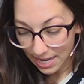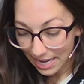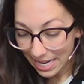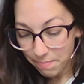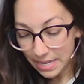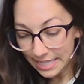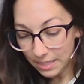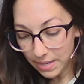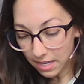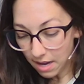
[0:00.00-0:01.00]
He placed
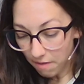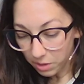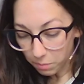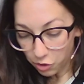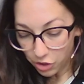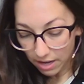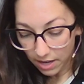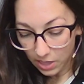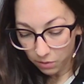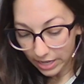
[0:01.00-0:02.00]
me in a comfortable chair
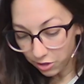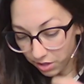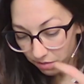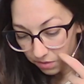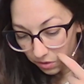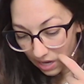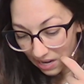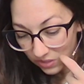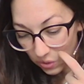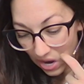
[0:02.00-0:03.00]
and arranged the
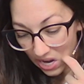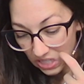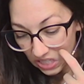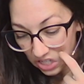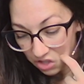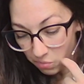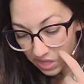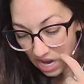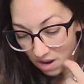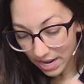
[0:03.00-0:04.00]
phonograph so I could touch it
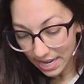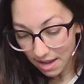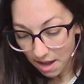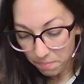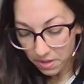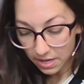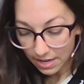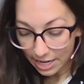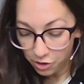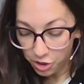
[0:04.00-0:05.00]
without getting up,
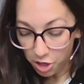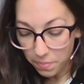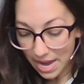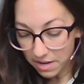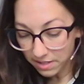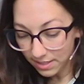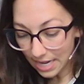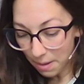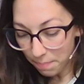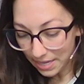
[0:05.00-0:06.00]
and showed me how to
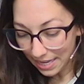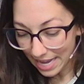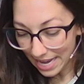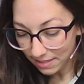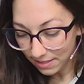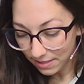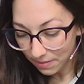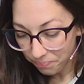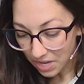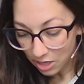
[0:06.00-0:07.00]
stop it in case
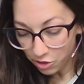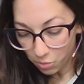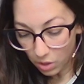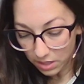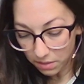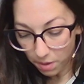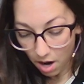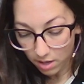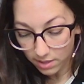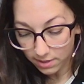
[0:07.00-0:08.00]
I should want to
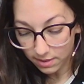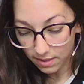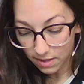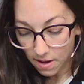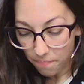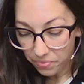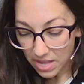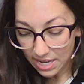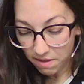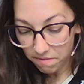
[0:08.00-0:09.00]
pause.
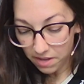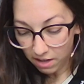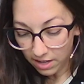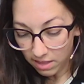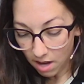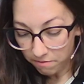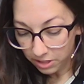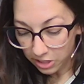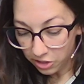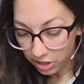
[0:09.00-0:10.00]
Then he very
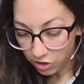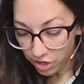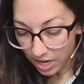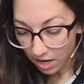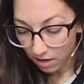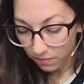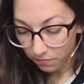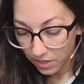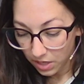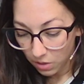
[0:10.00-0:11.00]
thoughtfully took a chair
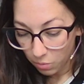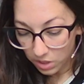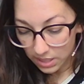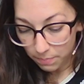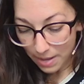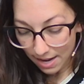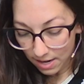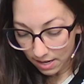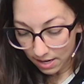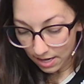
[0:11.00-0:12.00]
with his back
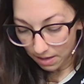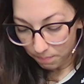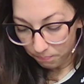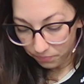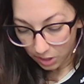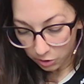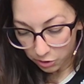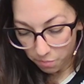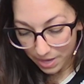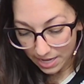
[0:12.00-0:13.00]

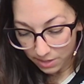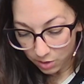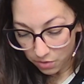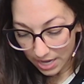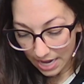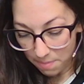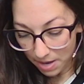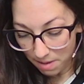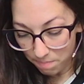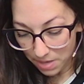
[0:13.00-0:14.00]
to me so that I
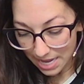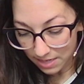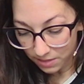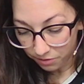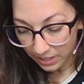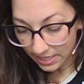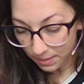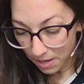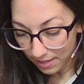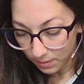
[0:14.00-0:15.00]
might be as free as
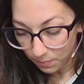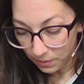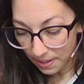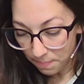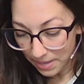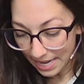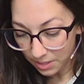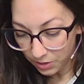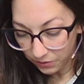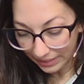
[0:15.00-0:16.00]
possible, and began
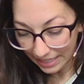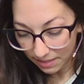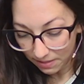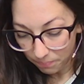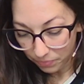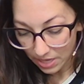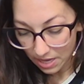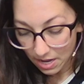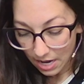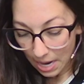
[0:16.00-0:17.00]
to read.
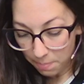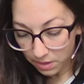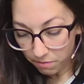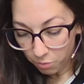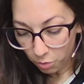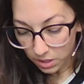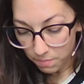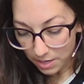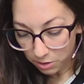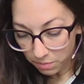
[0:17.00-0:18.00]
I put the forked
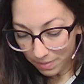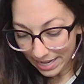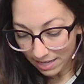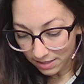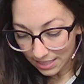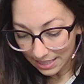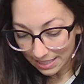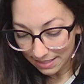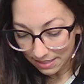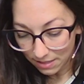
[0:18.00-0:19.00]
metal to my ears and
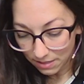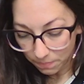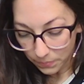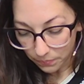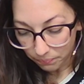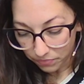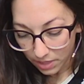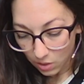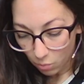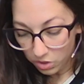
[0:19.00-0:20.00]
listened.
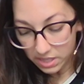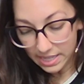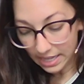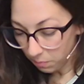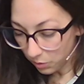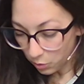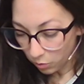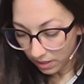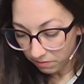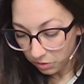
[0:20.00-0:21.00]
When the terrible
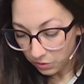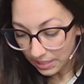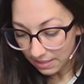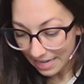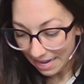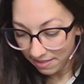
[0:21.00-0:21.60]
story of Lucy's death